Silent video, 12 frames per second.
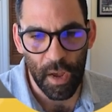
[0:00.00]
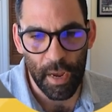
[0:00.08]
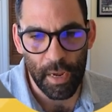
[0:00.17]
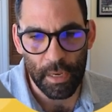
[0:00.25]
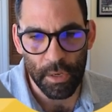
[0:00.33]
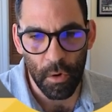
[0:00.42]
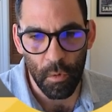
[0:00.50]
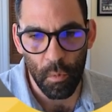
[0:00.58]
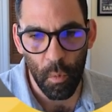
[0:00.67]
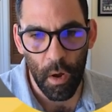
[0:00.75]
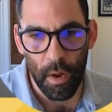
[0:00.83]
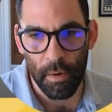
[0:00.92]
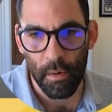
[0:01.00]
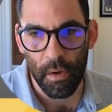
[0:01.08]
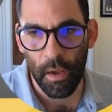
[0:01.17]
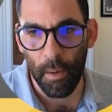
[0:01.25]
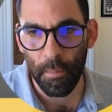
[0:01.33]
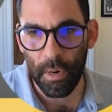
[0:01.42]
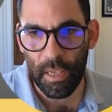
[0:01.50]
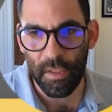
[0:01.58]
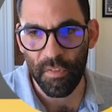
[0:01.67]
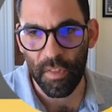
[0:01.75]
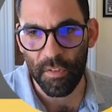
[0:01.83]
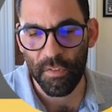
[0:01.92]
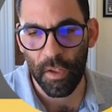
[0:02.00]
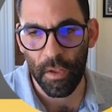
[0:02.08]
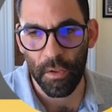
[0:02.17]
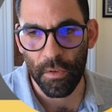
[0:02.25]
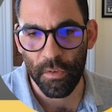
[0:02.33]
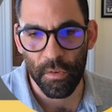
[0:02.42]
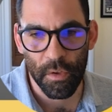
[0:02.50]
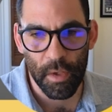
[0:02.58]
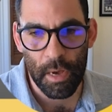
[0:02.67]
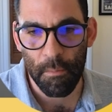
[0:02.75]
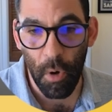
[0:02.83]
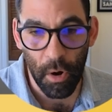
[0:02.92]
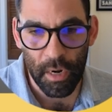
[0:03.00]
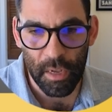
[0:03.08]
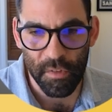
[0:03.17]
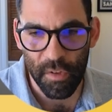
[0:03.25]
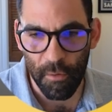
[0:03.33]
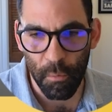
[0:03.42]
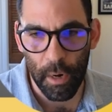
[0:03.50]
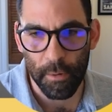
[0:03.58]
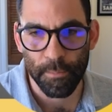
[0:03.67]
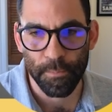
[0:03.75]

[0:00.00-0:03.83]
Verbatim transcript: I don't want companies that sell uh, marketing software.